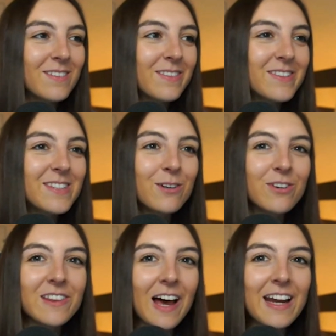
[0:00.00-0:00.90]

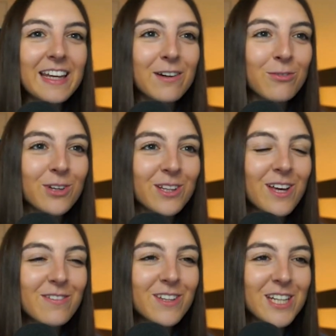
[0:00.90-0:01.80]
silver lining,
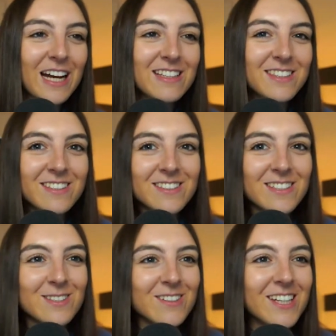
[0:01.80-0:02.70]
if the Giants lose
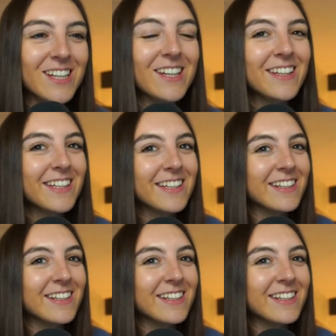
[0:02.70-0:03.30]
this week,